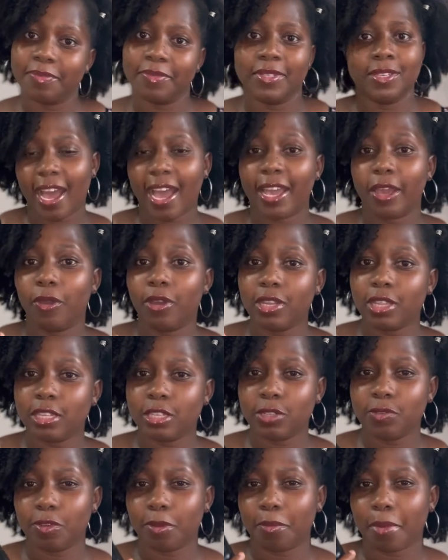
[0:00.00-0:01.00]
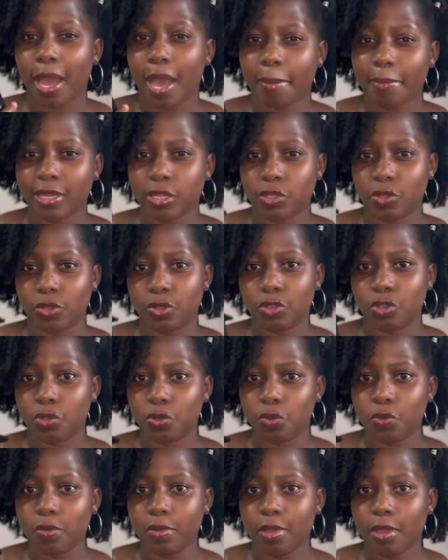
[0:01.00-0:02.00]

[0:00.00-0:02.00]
I got this from Amazon too,